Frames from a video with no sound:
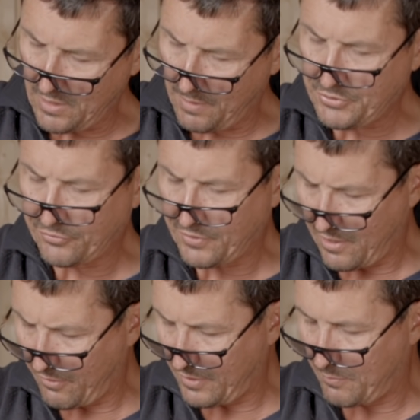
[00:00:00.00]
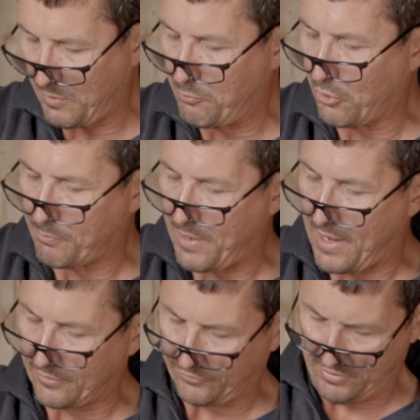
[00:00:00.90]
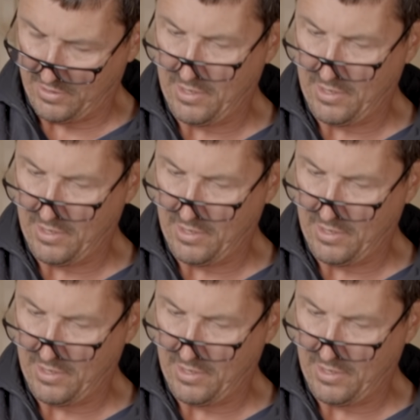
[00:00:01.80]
I'm just carrying me book bags